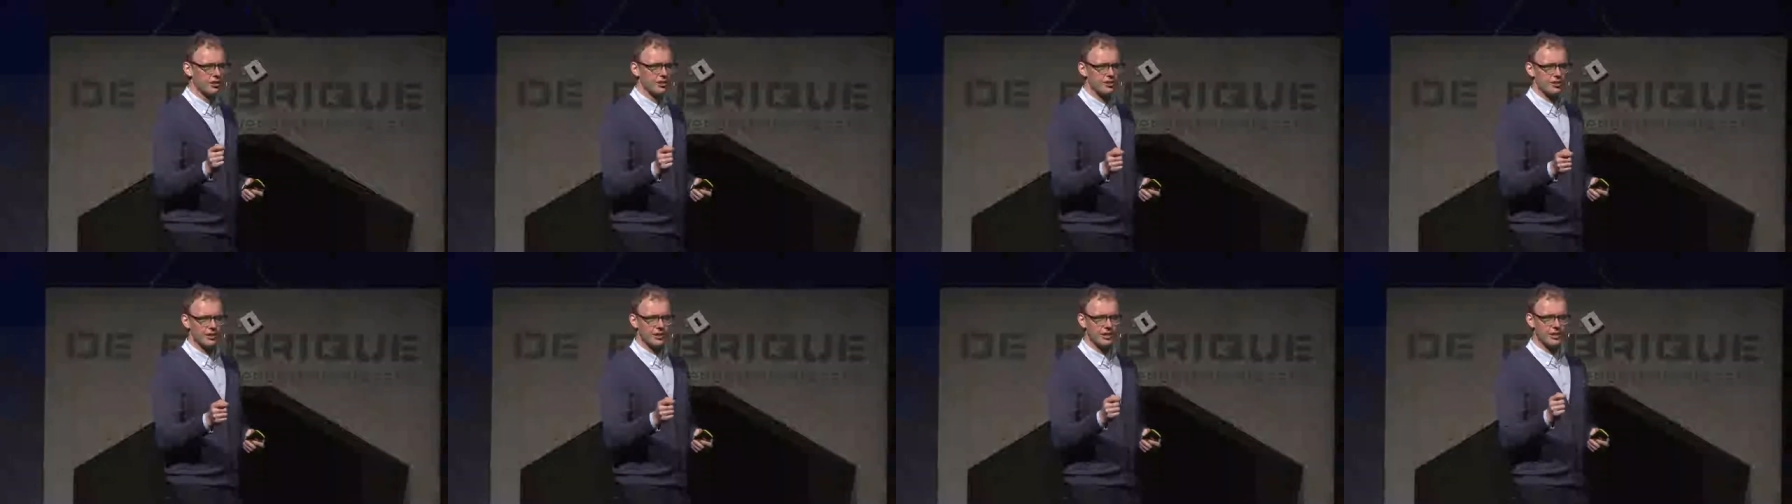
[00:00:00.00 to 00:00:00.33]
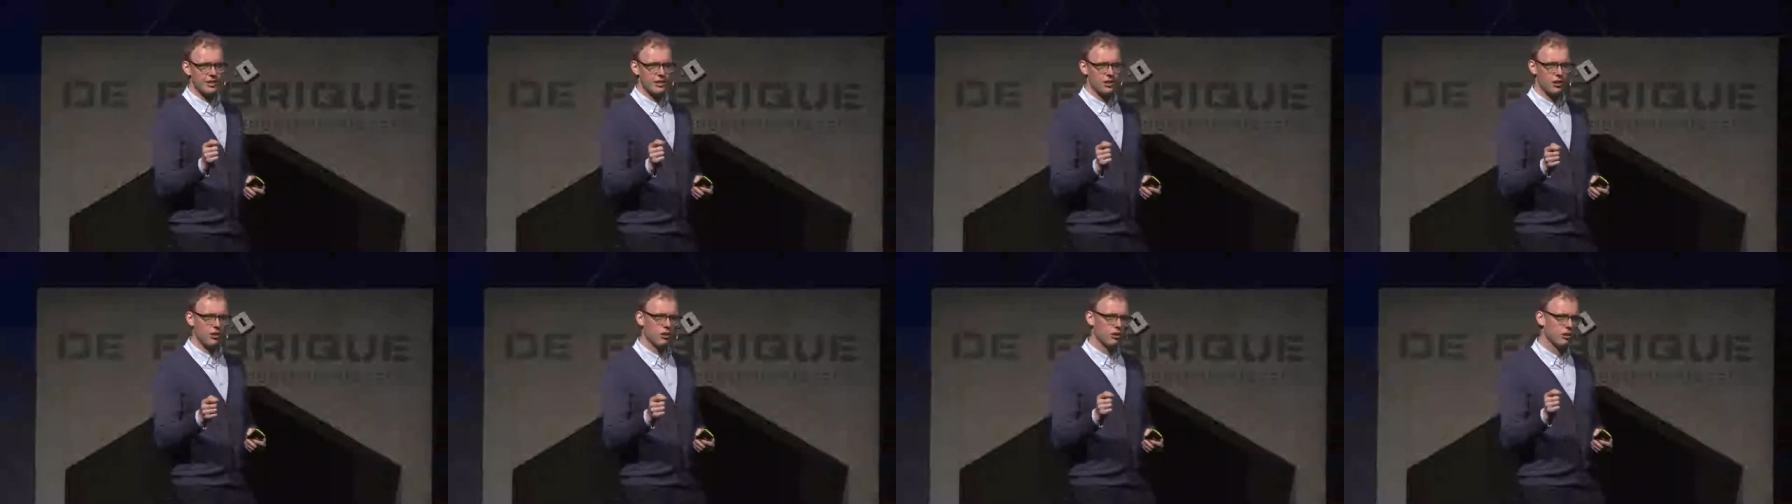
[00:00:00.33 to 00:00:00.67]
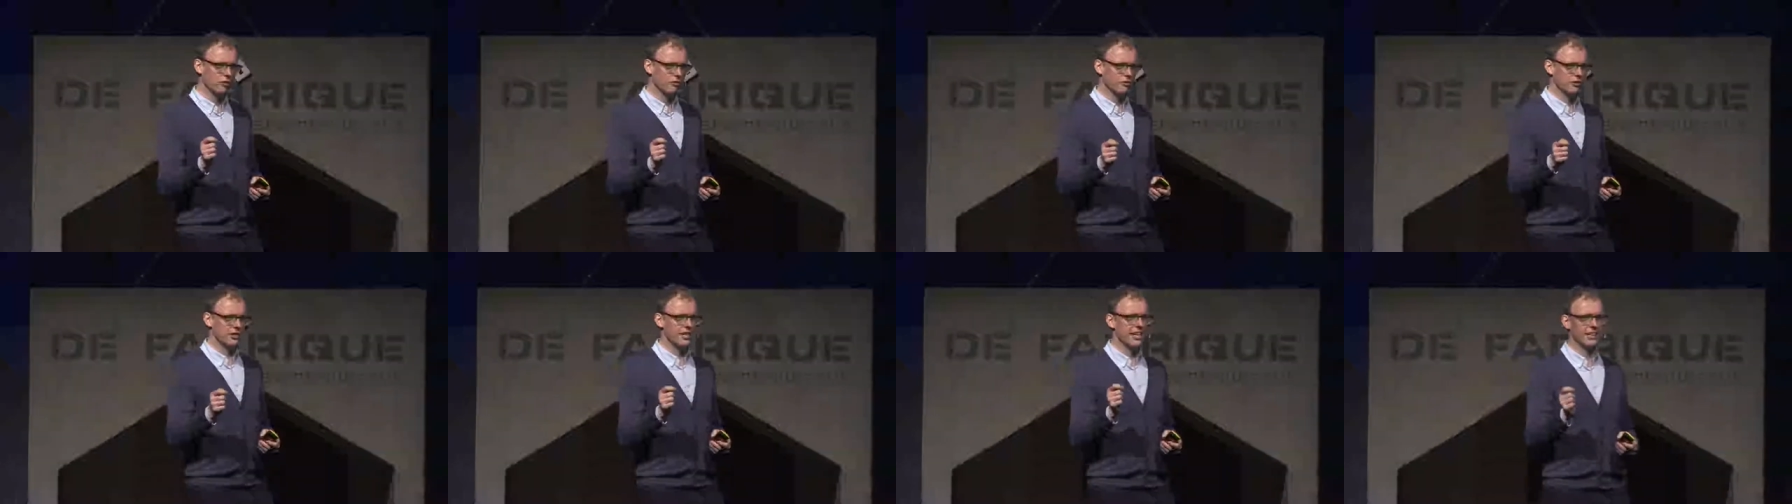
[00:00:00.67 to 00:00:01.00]
that there's a lot
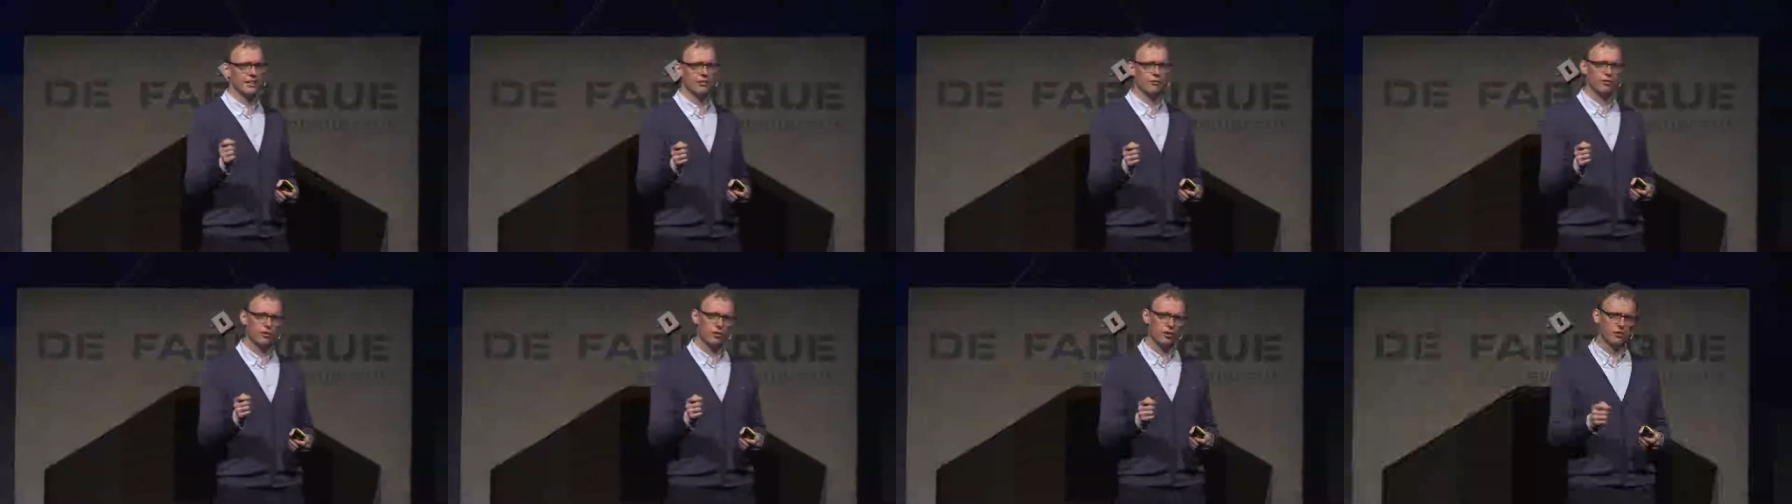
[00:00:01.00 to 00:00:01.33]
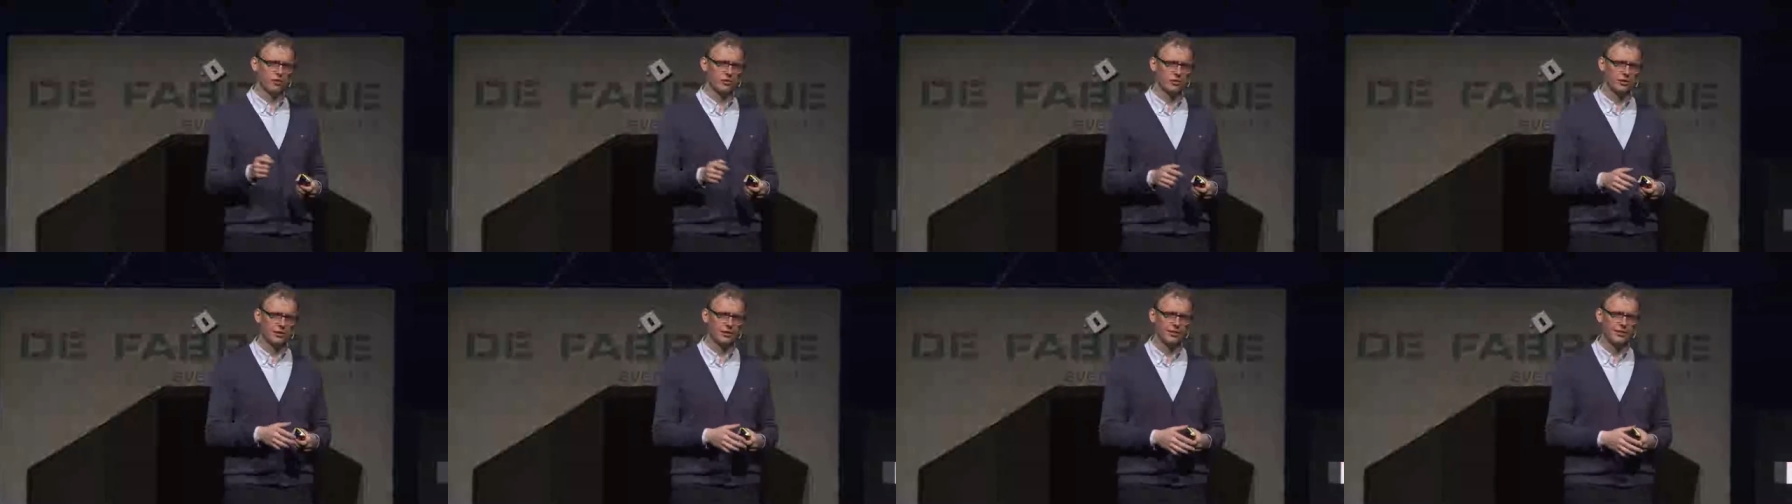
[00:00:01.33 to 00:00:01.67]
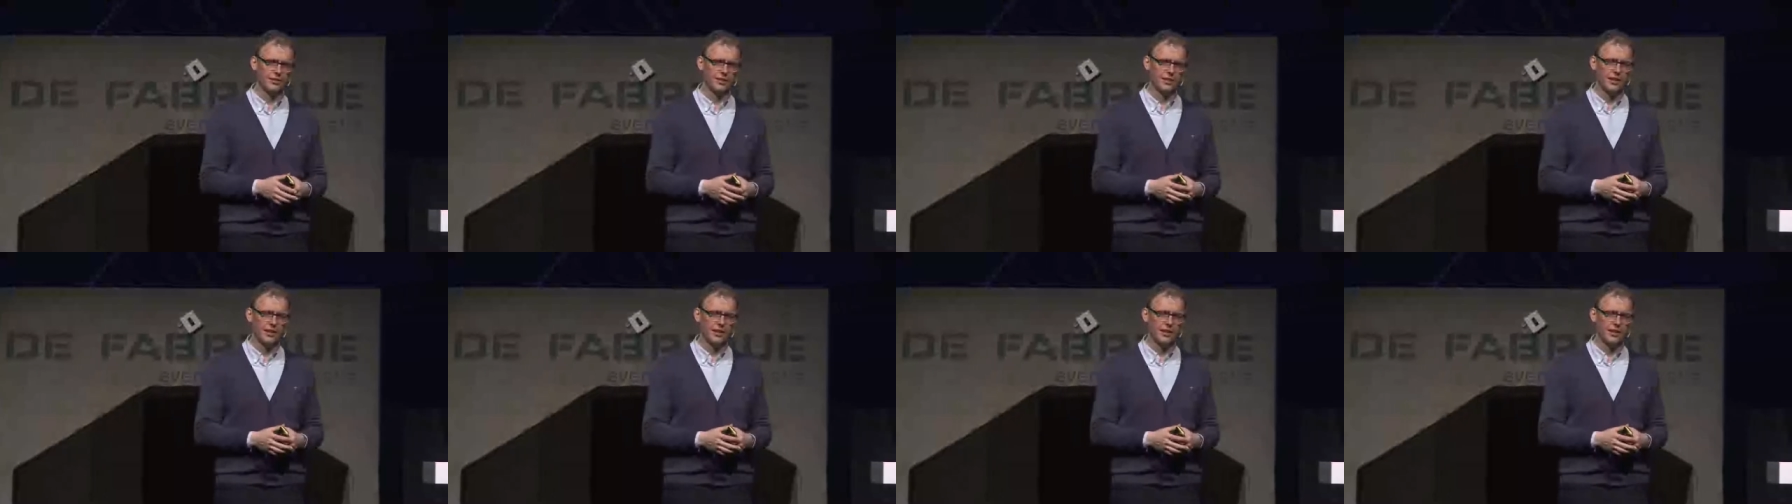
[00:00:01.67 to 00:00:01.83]
of tech involved.